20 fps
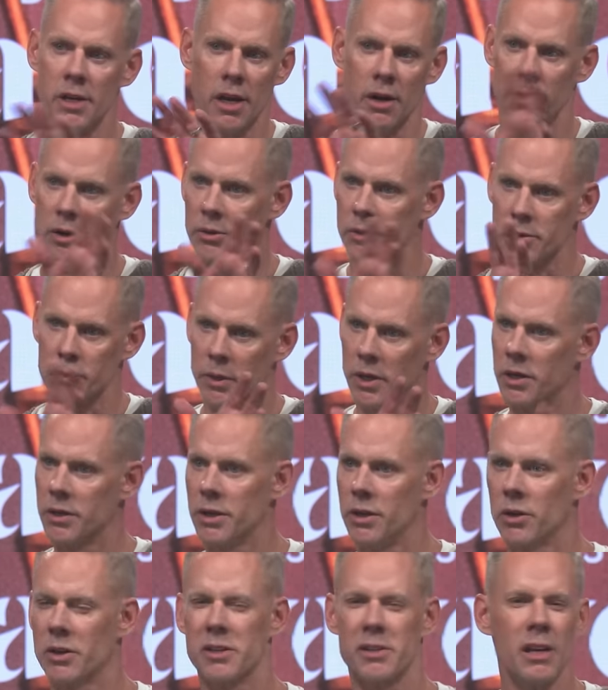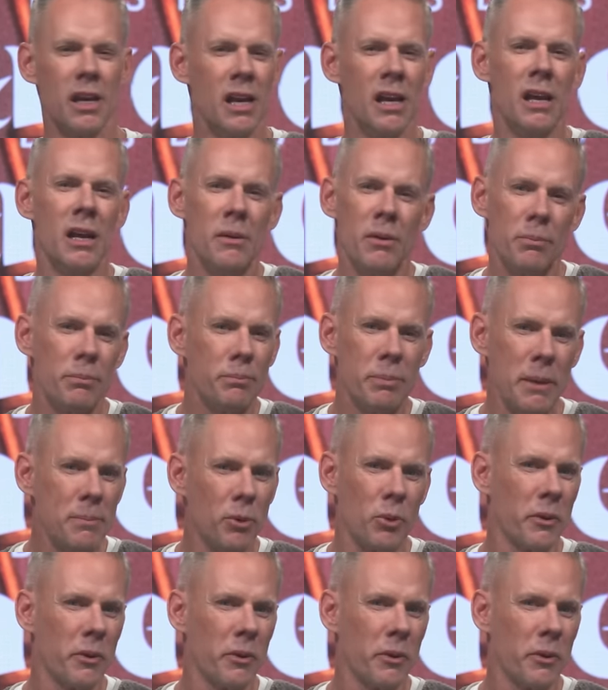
I don't know, it was weird, you know, because people,